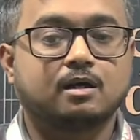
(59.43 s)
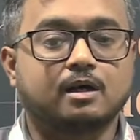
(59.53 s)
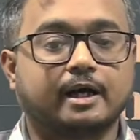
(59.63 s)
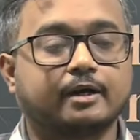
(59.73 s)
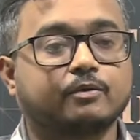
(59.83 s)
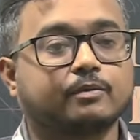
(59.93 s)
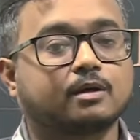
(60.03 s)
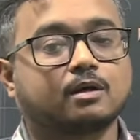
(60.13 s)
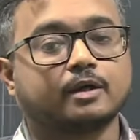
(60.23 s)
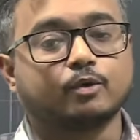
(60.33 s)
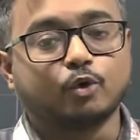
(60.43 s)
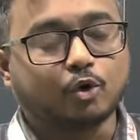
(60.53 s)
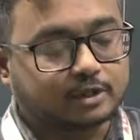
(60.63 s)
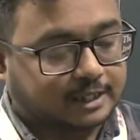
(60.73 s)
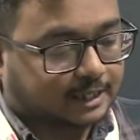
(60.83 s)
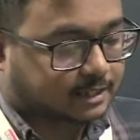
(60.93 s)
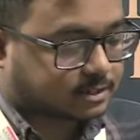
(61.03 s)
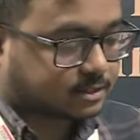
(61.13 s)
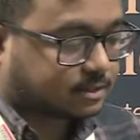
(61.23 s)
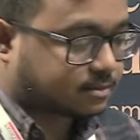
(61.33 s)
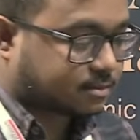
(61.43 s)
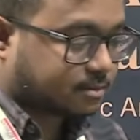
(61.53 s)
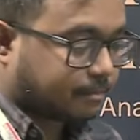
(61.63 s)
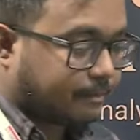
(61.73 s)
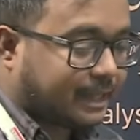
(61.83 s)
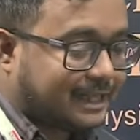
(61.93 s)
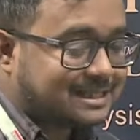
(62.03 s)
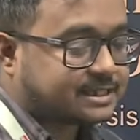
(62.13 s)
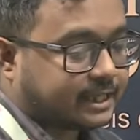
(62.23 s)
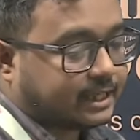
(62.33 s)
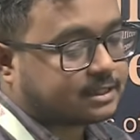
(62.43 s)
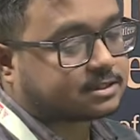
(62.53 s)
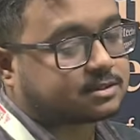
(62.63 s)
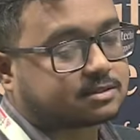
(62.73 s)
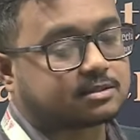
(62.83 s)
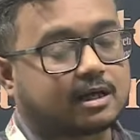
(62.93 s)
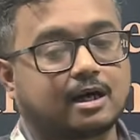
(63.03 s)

And you know that many states